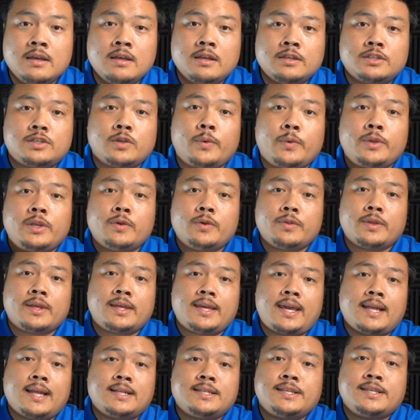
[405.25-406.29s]
So we know the
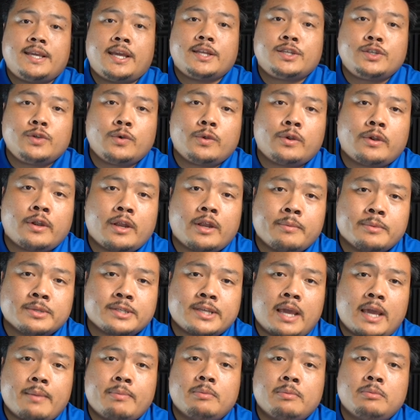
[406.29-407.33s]
KTA-200M is
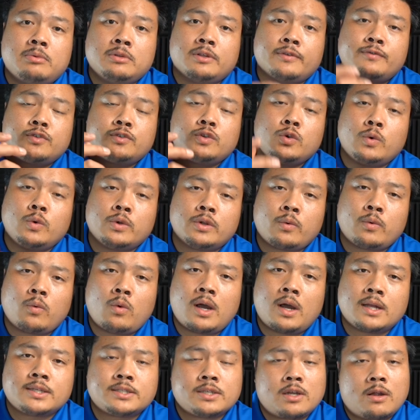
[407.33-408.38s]
capable of 200
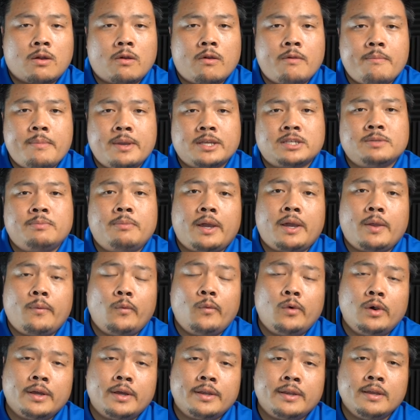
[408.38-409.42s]
watts RMS by
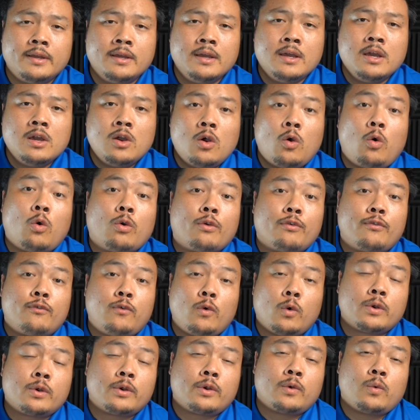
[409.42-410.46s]
1 or
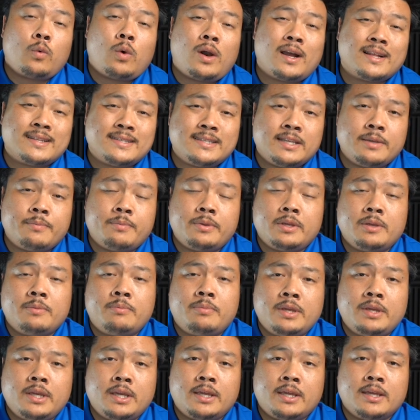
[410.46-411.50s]
400 watt
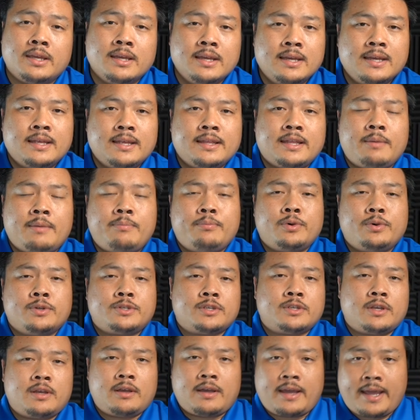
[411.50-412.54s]
DPP. That
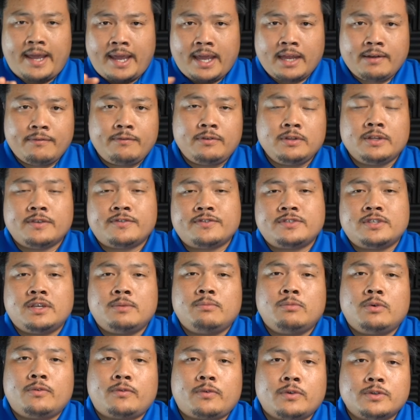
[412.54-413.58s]
puts a handful of
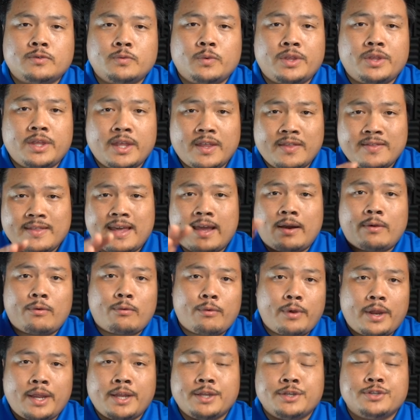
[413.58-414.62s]
subwoofers within that
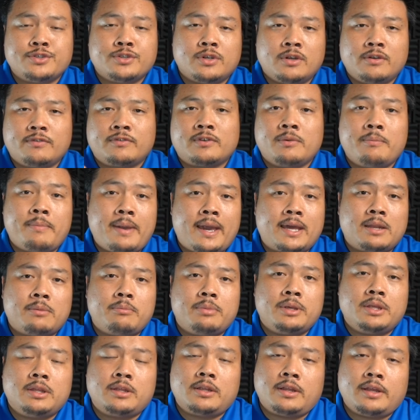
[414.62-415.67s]
range of
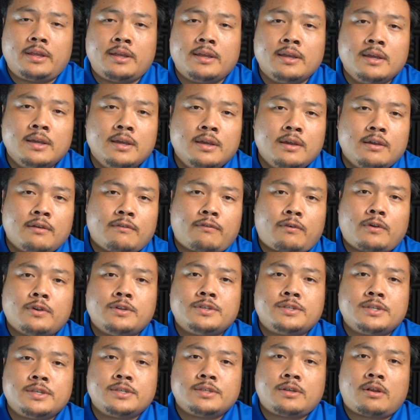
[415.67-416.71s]
compatibility.
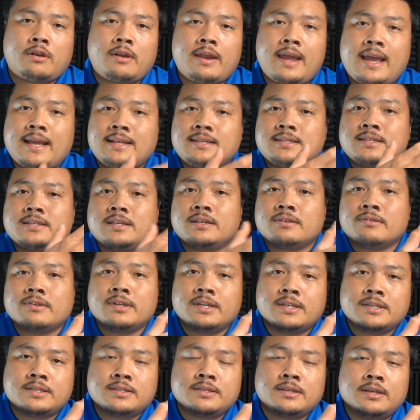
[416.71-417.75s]
First is our S
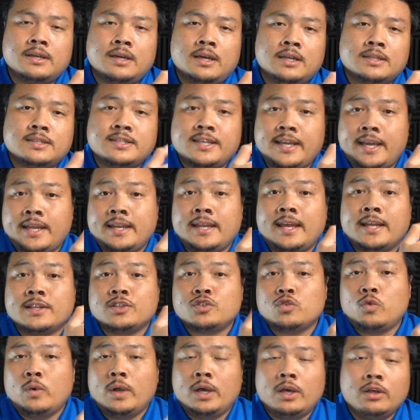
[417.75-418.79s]
series 10 and
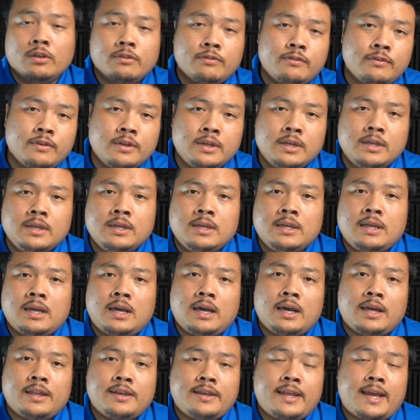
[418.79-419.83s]
12.
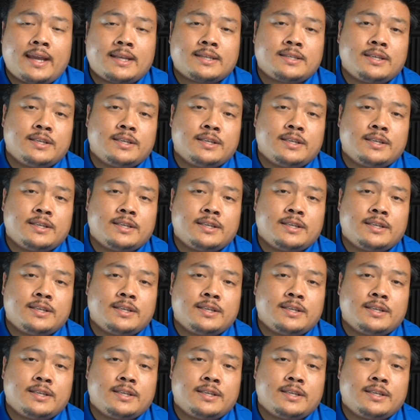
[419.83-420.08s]
Next